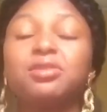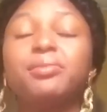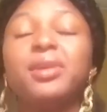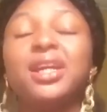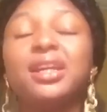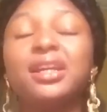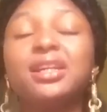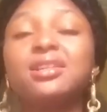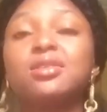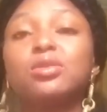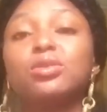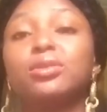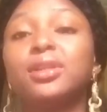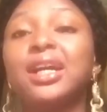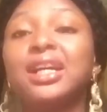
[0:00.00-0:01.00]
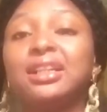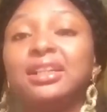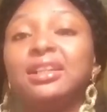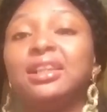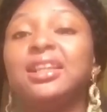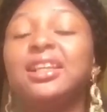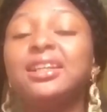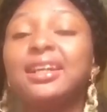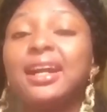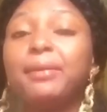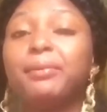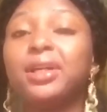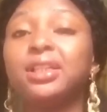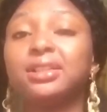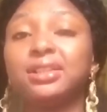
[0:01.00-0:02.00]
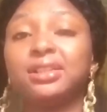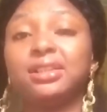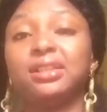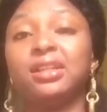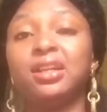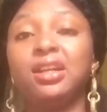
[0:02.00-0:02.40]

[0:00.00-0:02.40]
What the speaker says: women get older, the ligaments